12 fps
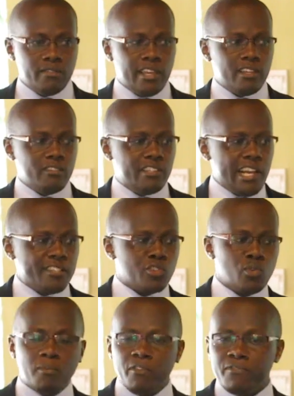they
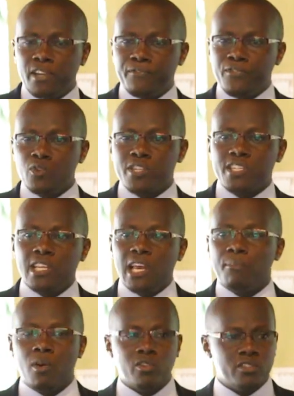just removed a few
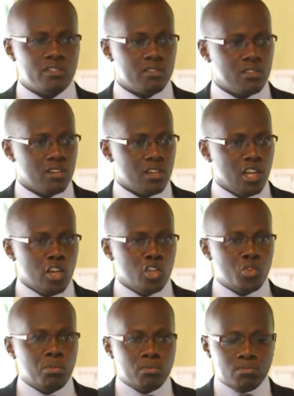syllables
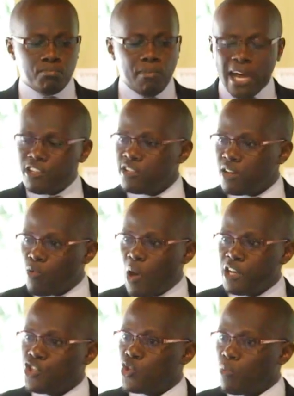to merge the
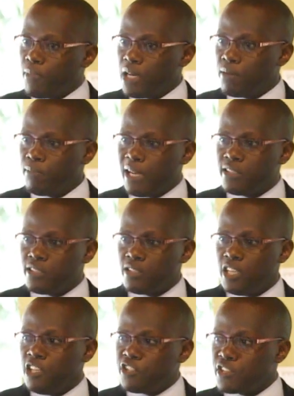word human.
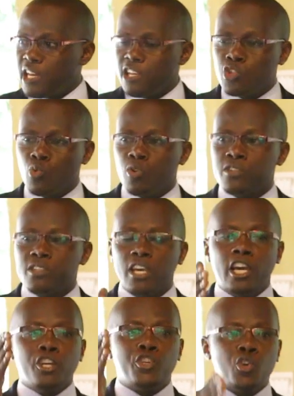But initially it was
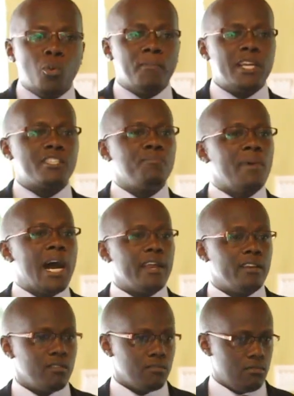humus
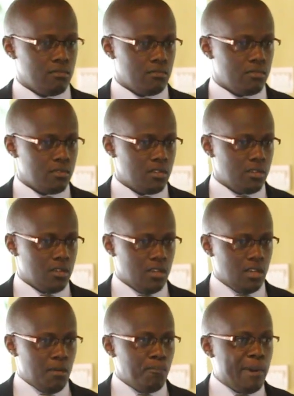man.
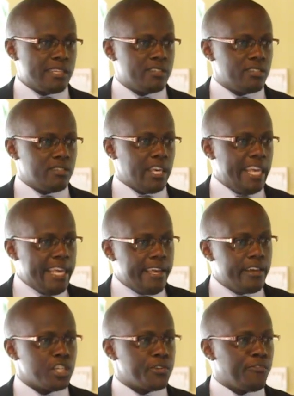But the
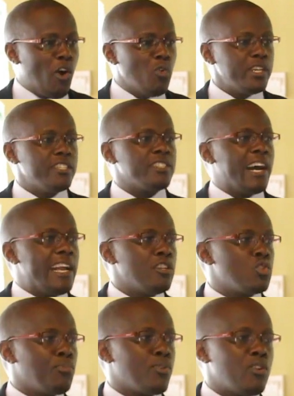English found it
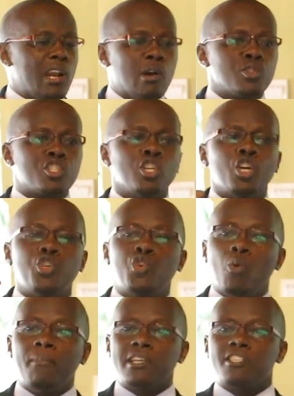hard to pronounce
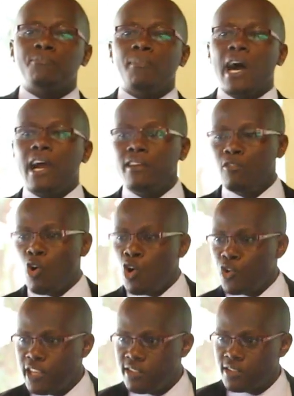humus man
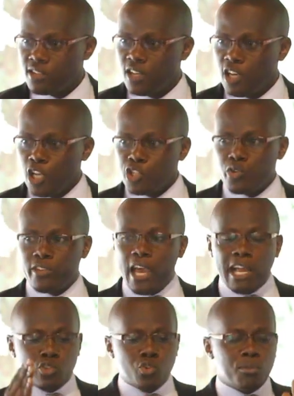always. So they
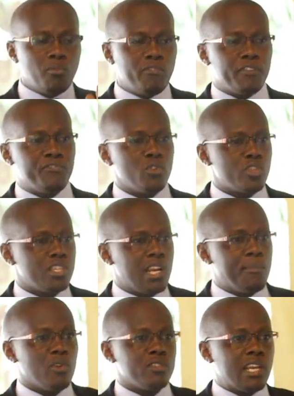had to remove a few
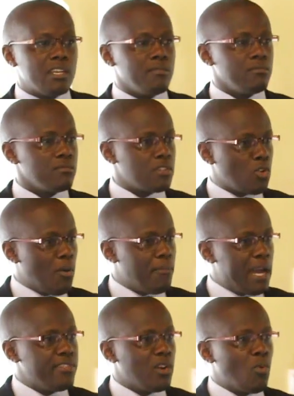syllables and
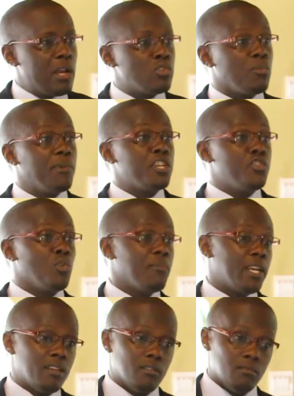combine the word to make
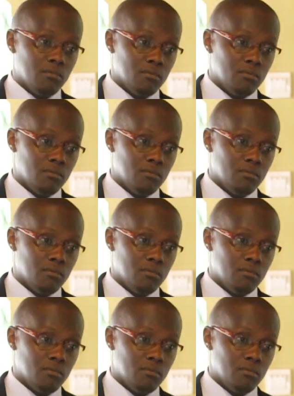human.